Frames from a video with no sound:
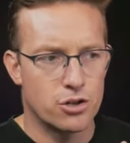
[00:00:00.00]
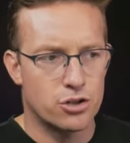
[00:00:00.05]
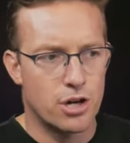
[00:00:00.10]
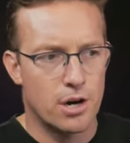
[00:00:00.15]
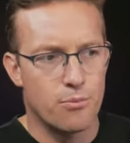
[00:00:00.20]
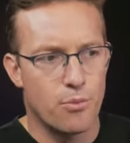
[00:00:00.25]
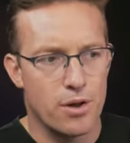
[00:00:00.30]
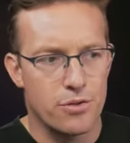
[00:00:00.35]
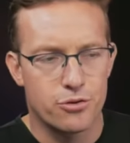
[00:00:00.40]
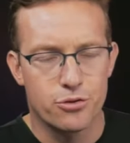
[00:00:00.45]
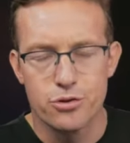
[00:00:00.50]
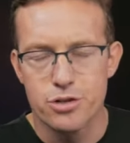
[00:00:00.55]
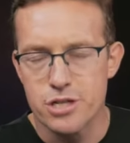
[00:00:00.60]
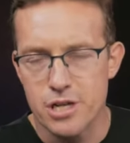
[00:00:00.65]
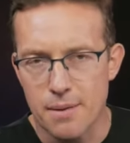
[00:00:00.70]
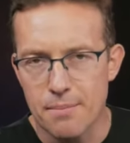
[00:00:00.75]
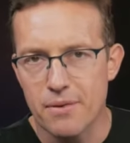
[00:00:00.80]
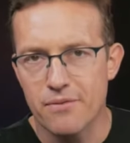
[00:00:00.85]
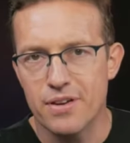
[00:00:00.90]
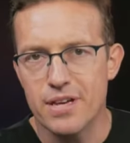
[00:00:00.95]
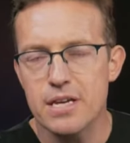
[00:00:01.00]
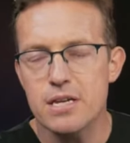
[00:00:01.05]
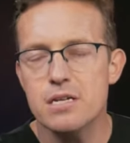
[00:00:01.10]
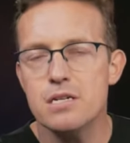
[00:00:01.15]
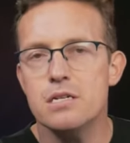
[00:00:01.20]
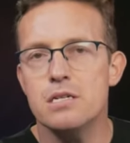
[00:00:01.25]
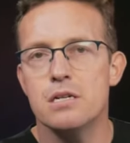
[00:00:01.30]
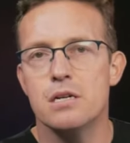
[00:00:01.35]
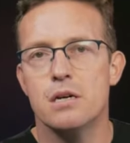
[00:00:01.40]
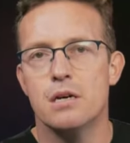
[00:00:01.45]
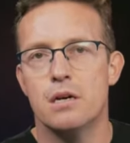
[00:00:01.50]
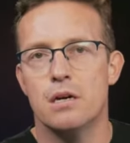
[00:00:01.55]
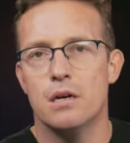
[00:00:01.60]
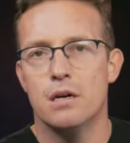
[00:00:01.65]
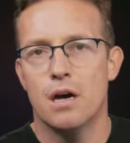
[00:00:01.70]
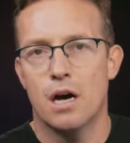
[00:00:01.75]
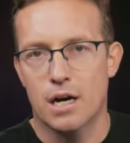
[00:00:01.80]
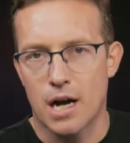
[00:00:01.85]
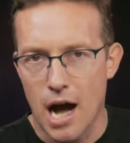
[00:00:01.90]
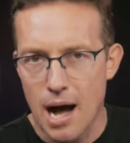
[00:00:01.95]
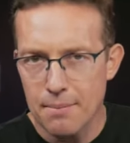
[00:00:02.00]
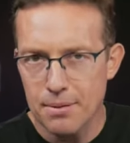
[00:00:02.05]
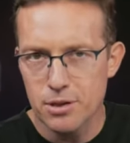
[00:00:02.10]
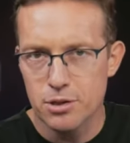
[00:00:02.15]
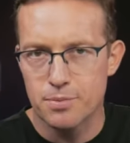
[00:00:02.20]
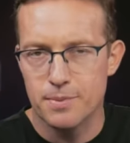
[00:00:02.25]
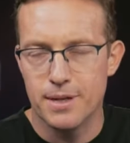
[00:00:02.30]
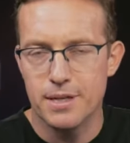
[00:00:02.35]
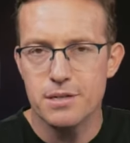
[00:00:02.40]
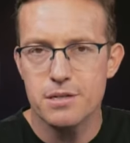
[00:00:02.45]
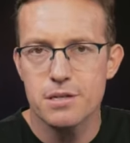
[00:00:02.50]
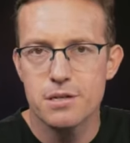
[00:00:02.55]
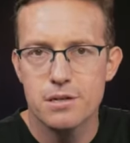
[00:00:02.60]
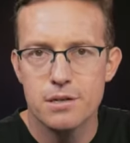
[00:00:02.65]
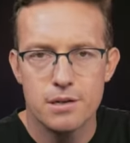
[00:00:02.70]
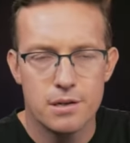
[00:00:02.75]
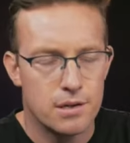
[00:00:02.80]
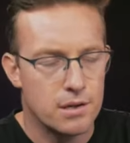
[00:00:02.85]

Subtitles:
Trump went through some of his accomplishments,